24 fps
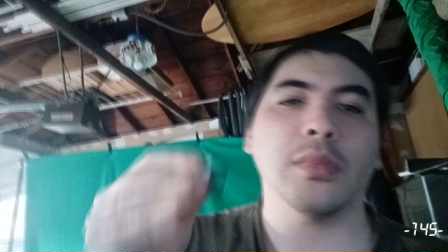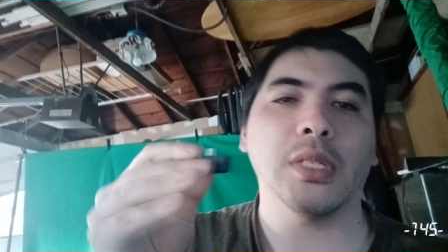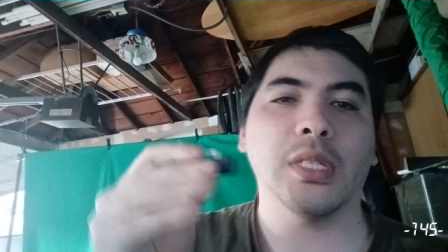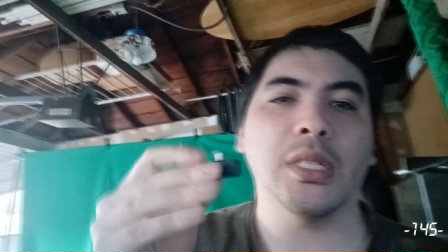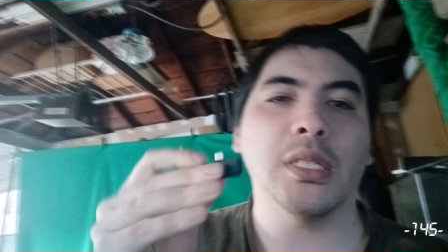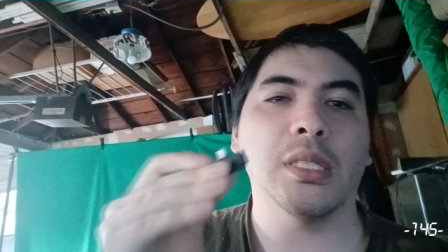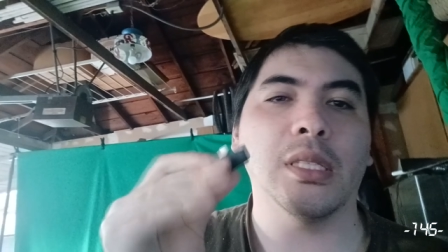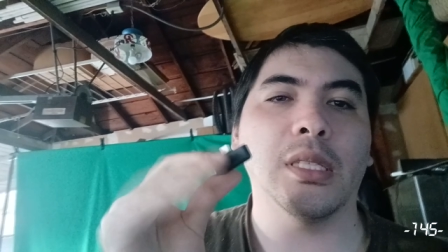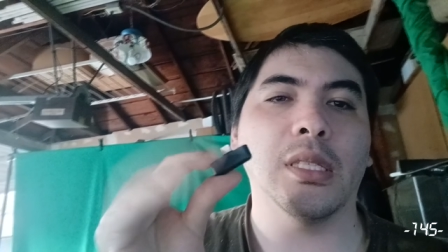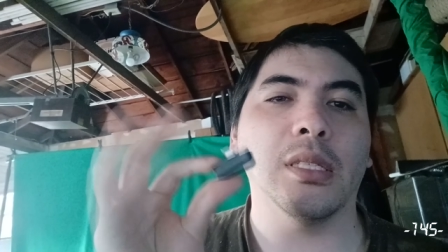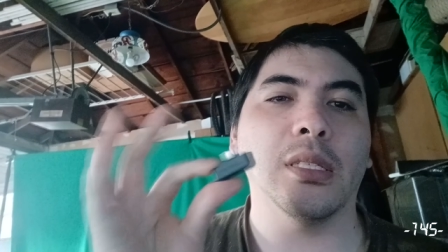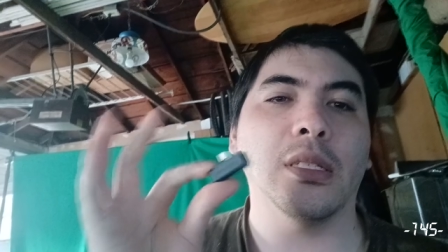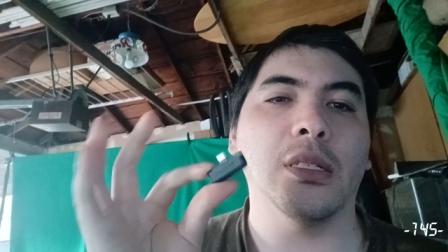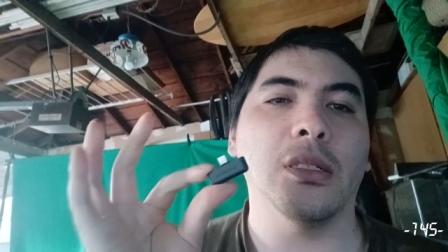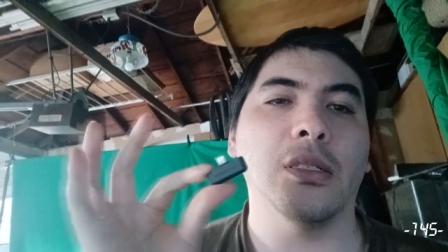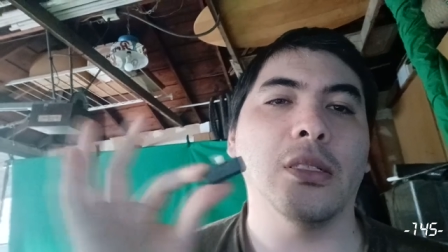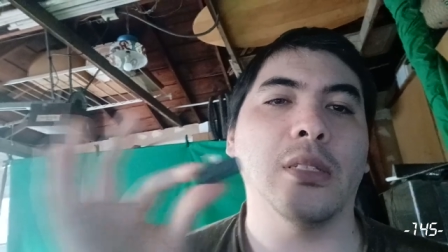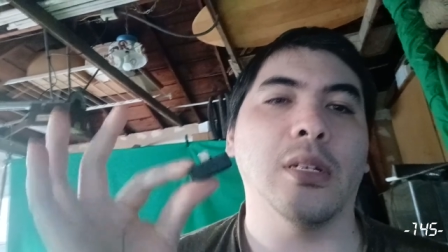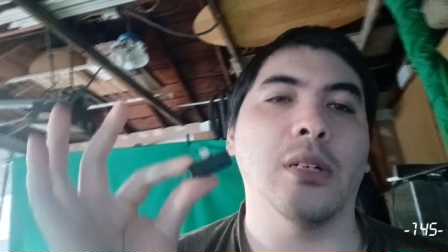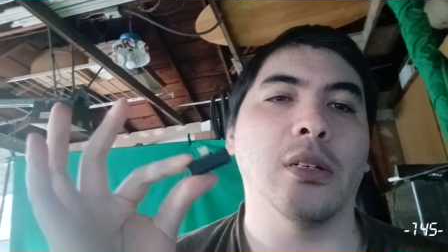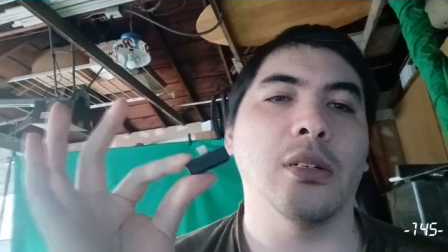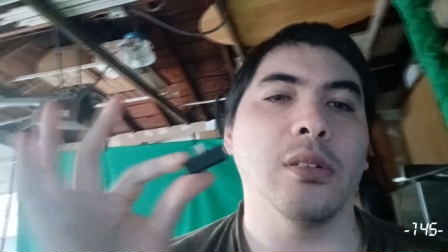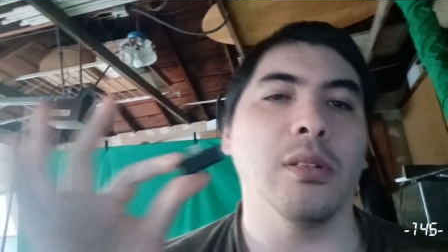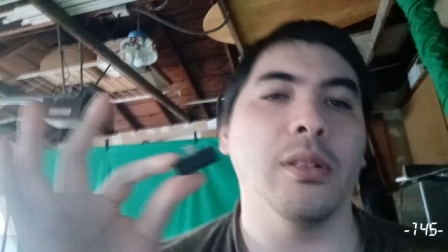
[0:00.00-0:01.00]
is this little
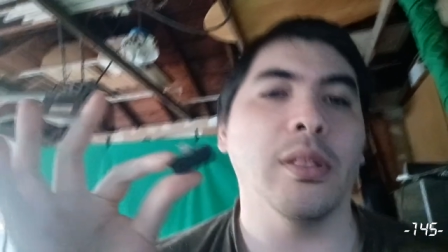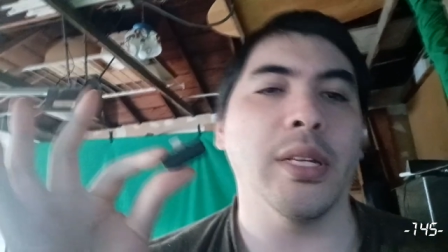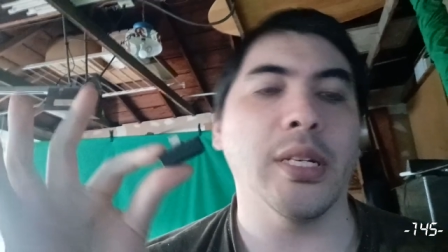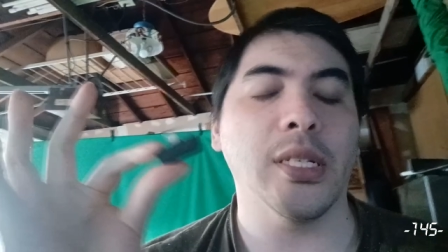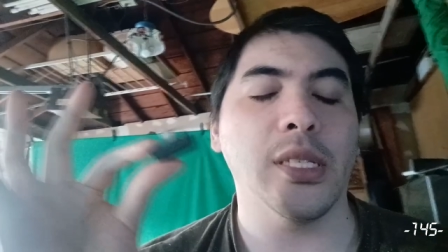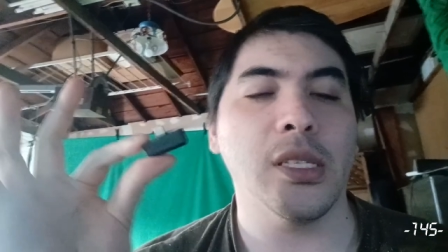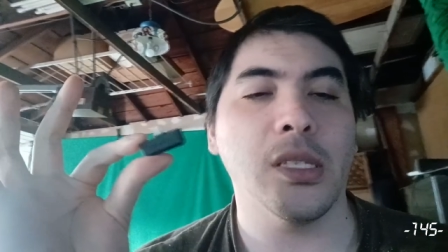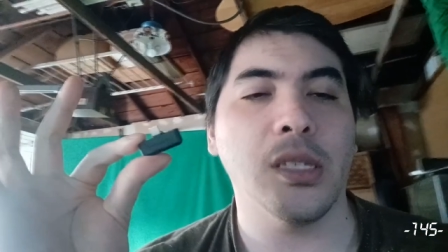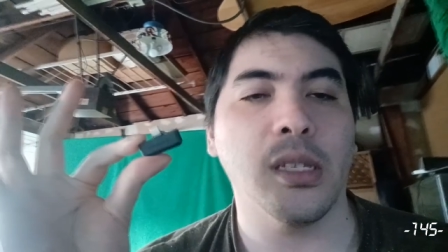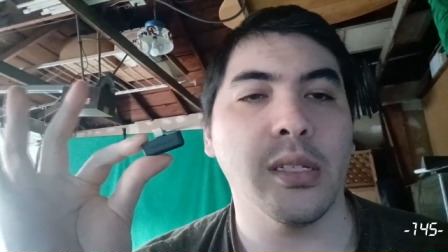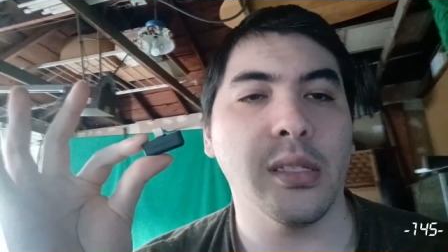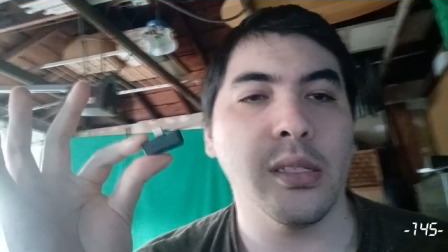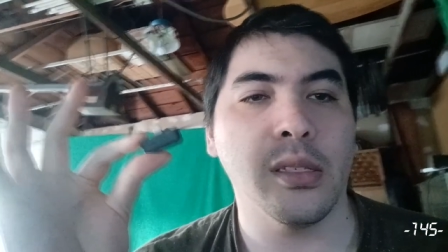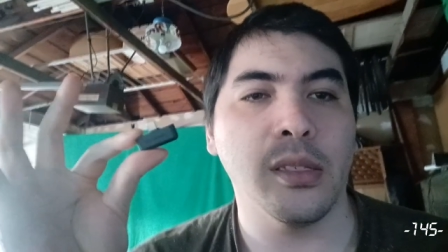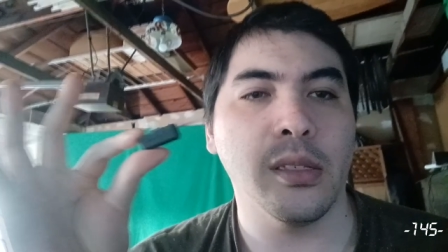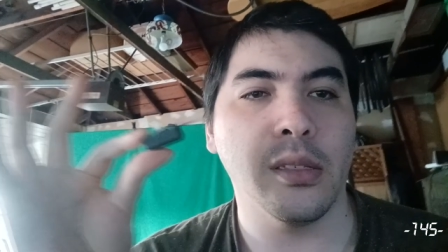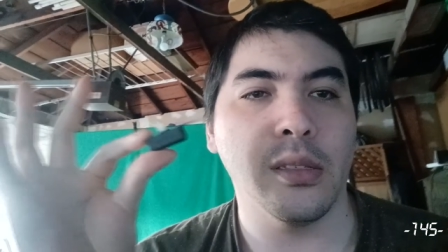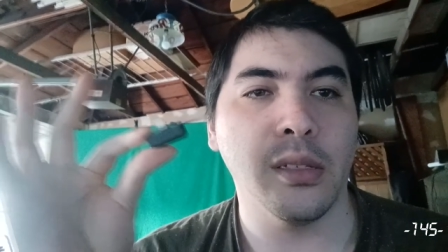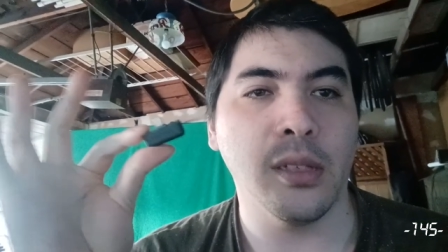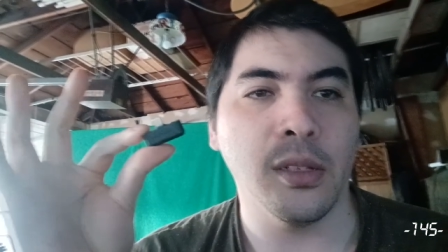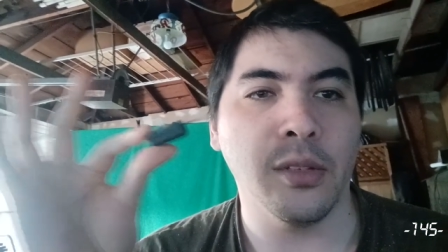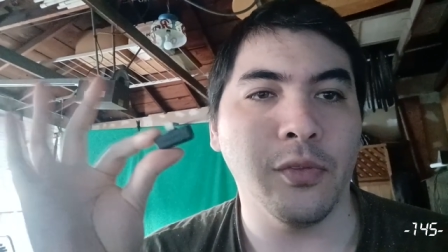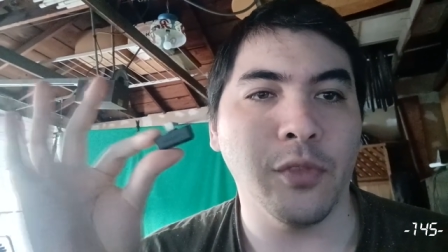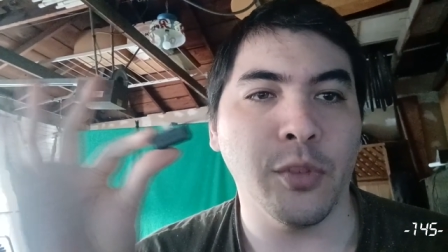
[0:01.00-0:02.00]
dongle that sends
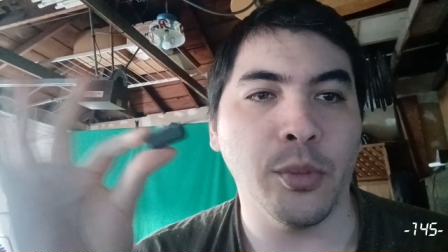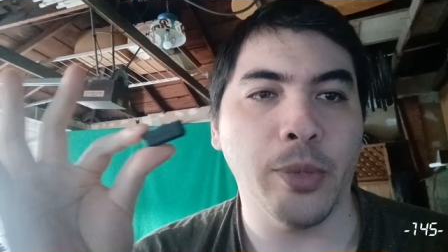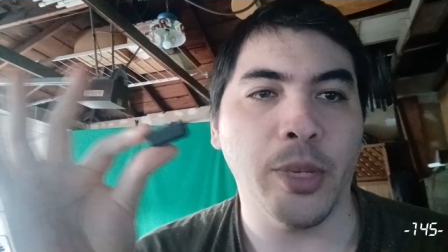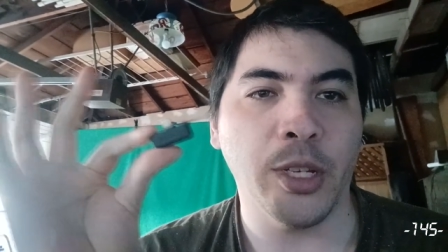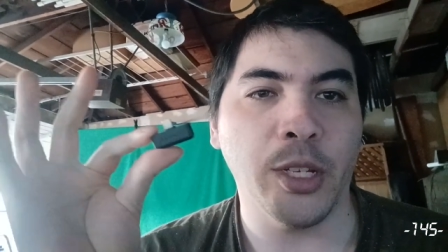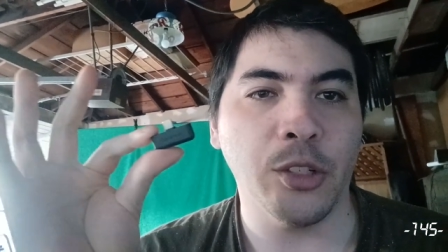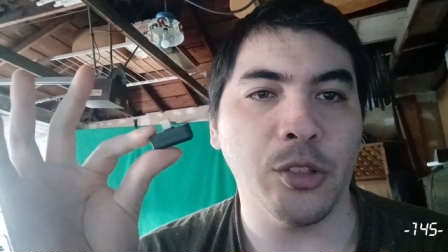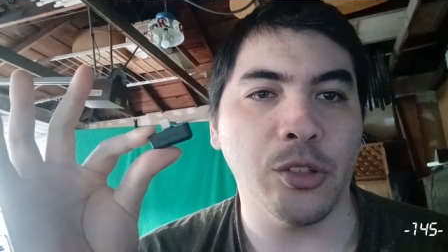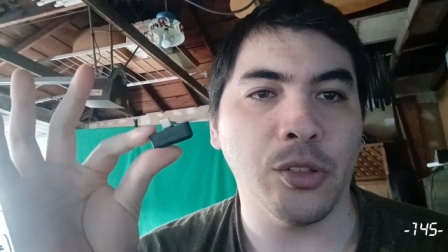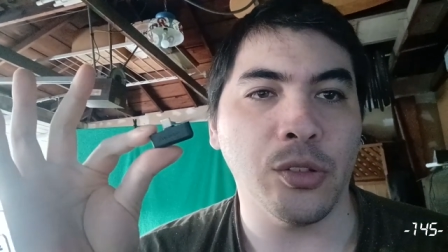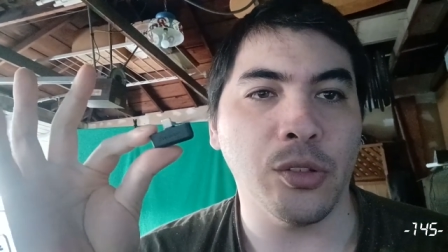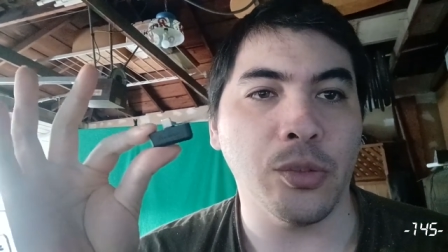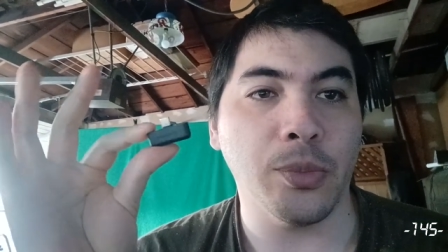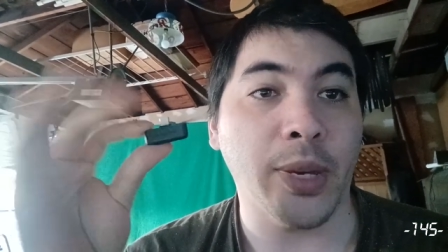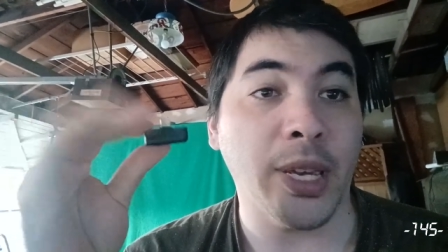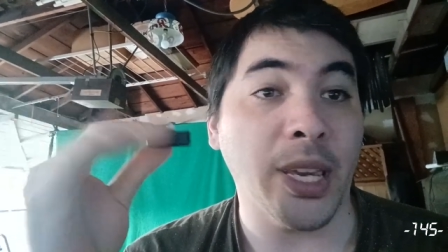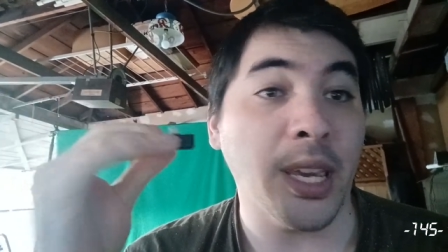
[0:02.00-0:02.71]
information to my